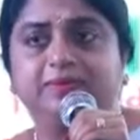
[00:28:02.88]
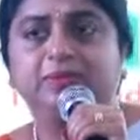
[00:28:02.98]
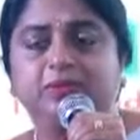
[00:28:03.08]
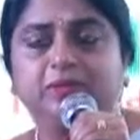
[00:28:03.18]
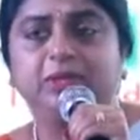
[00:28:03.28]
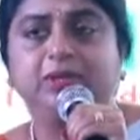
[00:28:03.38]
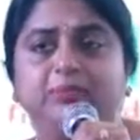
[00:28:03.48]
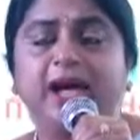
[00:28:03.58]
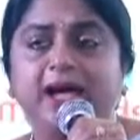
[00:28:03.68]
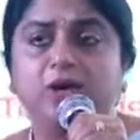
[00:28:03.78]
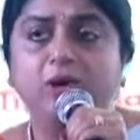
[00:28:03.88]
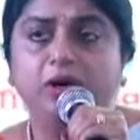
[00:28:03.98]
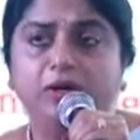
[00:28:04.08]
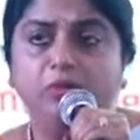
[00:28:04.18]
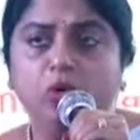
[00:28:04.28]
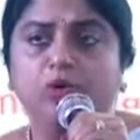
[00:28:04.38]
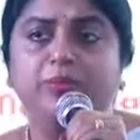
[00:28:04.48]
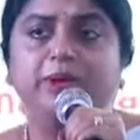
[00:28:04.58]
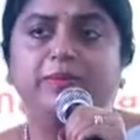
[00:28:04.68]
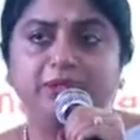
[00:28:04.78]
So we bank on more
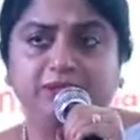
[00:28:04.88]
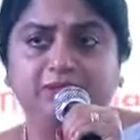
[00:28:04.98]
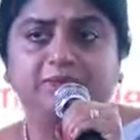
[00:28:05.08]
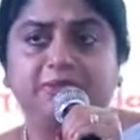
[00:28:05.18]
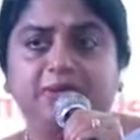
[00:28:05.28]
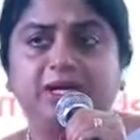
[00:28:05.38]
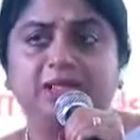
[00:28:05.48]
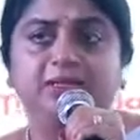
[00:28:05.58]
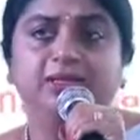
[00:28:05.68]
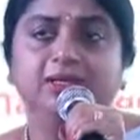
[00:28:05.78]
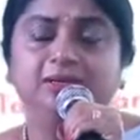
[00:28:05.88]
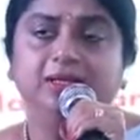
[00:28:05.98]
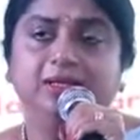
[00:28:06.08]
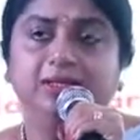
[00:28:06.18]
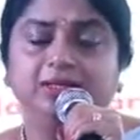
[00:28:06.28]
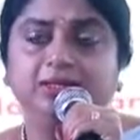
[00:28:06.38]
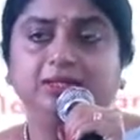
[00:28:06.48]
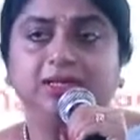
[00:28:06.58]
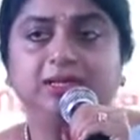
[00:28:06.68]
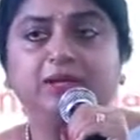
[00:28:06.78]
membership rather than
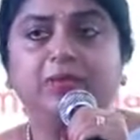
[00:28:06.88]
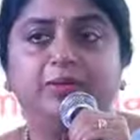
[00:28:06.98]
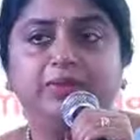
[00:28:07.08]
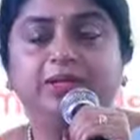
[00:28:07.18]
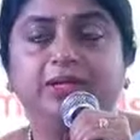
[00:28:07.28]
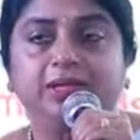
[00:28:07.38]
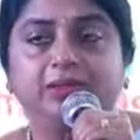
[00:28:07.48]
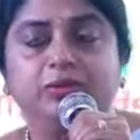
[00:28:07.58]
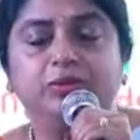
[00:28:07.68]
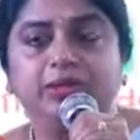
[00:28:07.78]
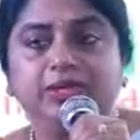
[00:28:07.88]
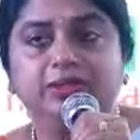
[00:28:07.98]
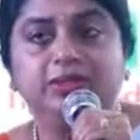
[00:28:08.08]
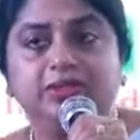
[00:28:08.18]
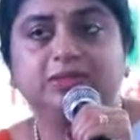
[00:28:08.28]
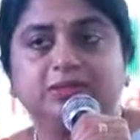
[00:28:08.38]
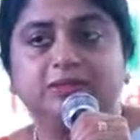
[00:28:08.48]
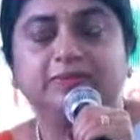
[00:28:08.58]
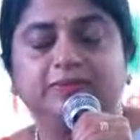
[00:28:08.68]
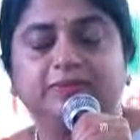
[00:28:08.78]
just single member taking too many chits.